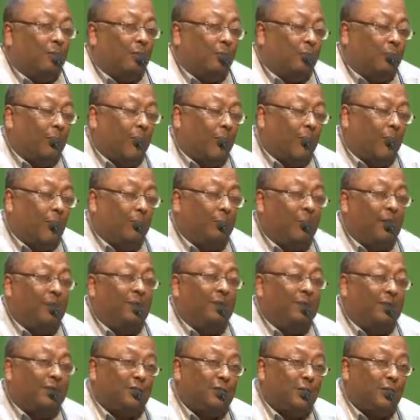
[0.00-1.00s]

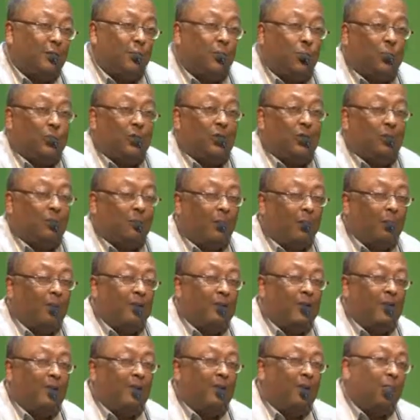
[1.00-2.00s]
Muhammad does not go to the
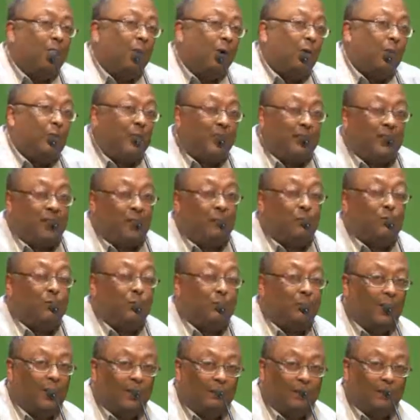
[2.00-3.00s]
mountain comes
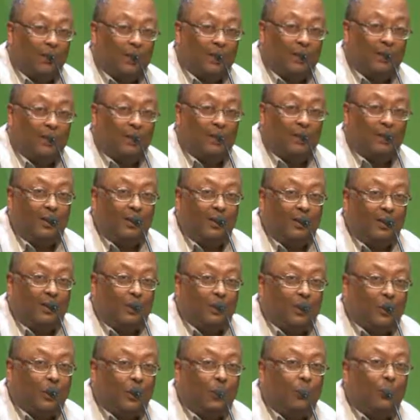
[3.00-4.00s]
to Muhammad.
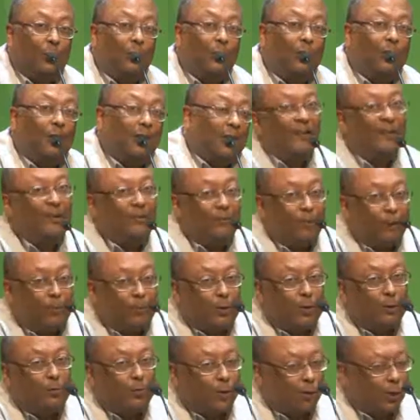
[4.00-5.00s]
So
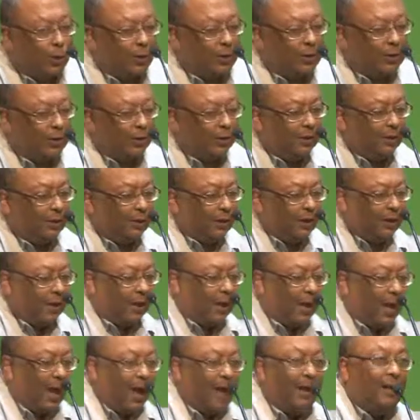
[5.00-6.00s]
developed a boat,
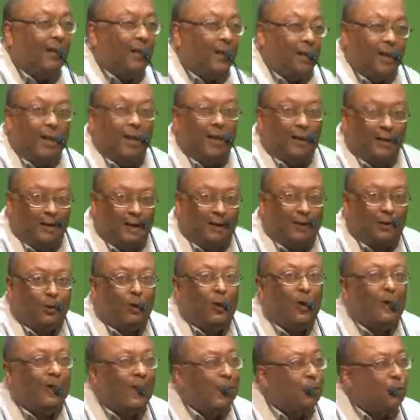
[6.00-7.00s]
and later
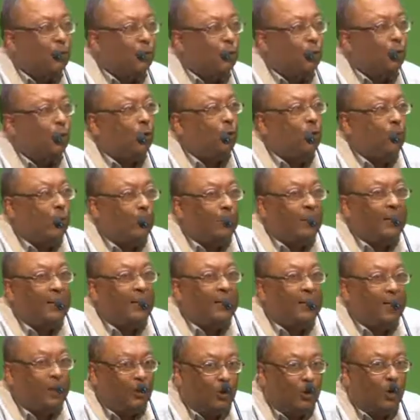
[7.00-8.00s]
on I came to know
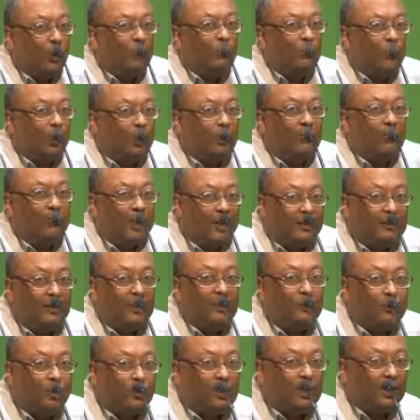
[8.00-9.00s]
globally in Europe, a lot of
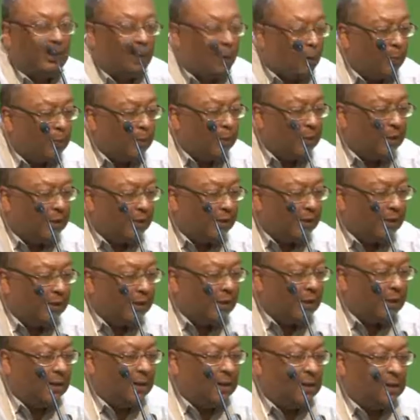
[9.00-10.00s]
electric boats are operating.
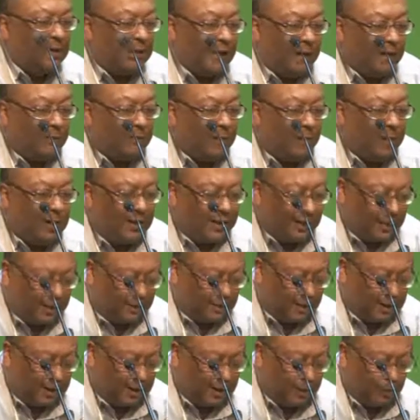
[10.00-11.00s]
The
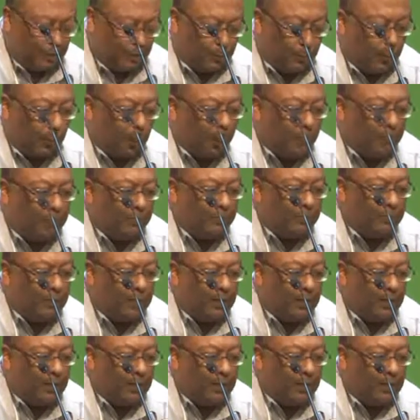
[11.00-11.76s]
advantage with a boat